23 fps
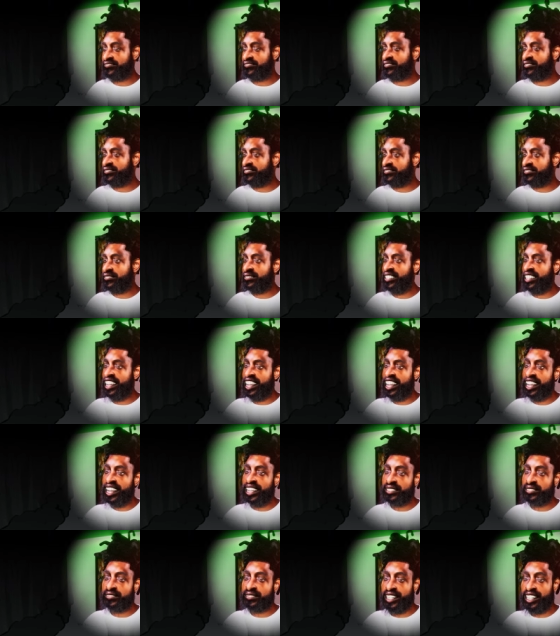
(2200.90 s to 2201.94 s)
Man,
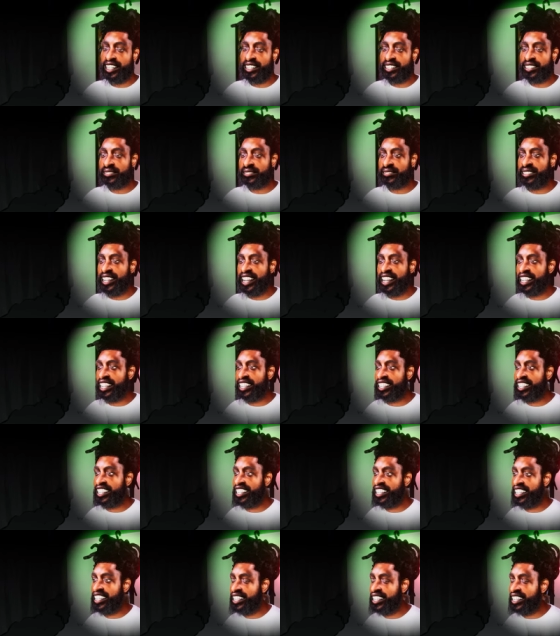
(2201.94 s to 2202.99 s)
I looked back. The, brace,
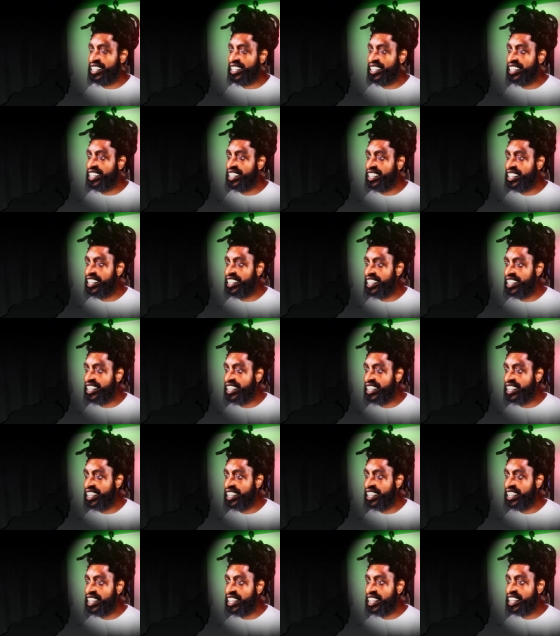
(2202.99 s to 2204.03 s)
huh? The path was empty,